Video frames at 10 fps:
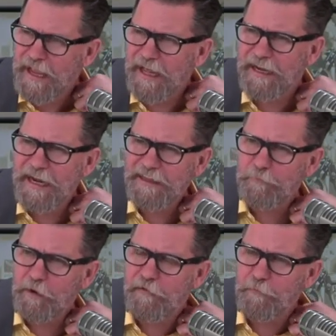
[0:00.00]
And I hate
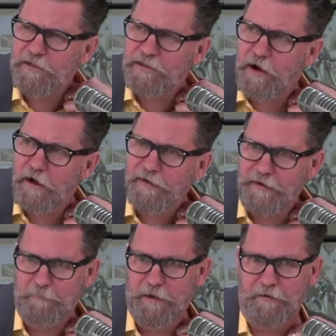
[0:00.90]
that everyone's
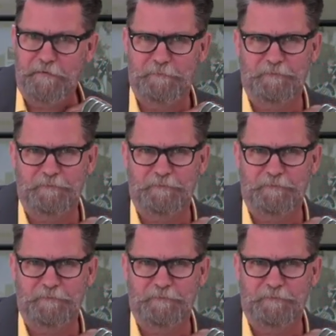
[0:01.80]
talking about it.